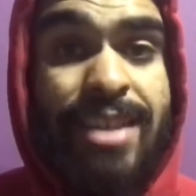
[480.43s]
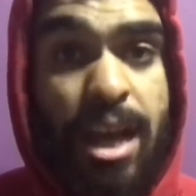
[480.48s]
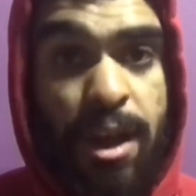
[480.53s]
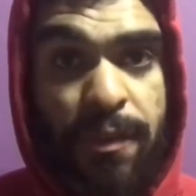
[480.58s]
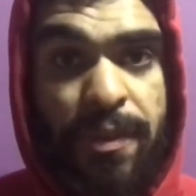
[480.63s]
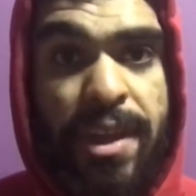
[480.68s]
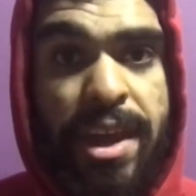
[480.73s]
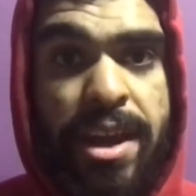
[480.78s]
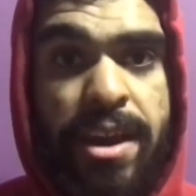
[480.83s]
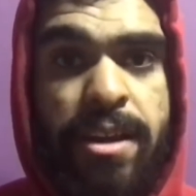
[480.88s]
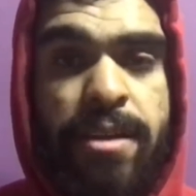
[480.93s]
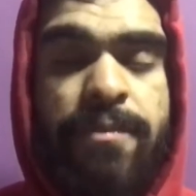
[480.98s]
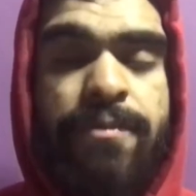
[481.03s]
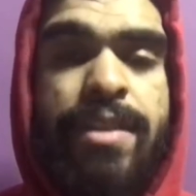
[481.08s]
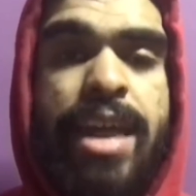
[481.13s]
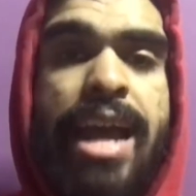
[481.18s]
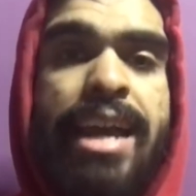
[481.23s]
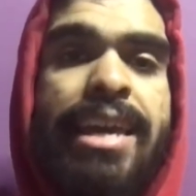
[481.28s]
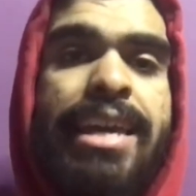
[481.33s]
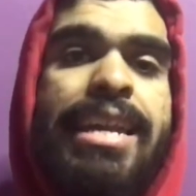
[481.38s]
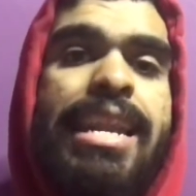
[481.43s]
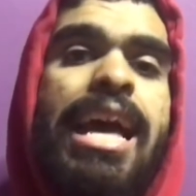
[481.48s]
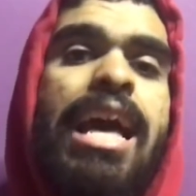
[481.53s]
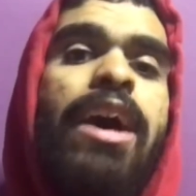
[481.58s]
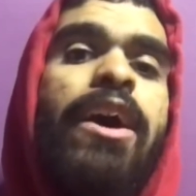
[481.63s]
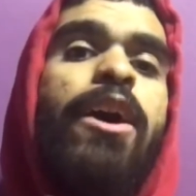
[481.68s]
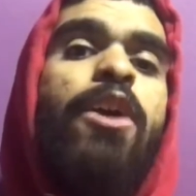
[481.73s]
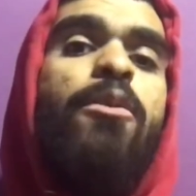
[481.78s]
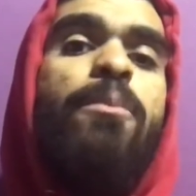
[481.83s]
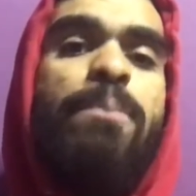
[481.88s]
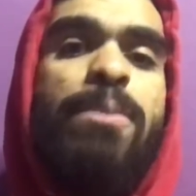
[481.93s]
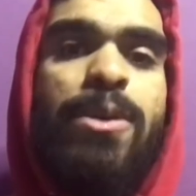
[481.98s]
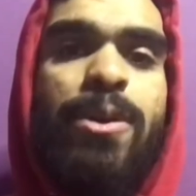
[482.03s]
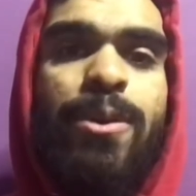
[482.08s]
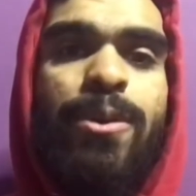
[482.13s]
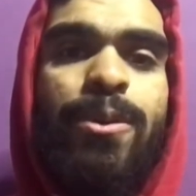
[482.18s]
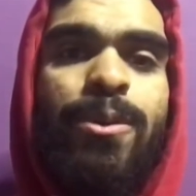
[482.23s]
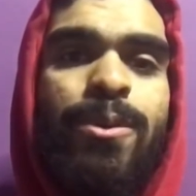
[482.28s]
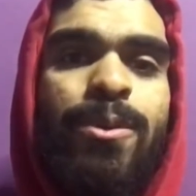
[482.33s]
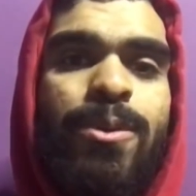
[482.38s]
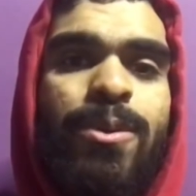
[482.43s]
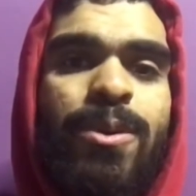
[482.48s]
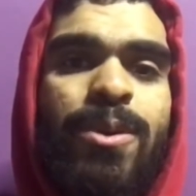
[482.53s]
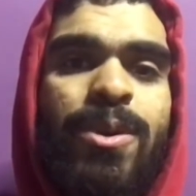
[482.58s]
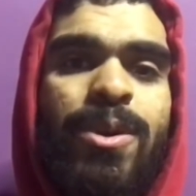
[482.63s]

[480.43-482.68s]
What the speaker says: out there that can help you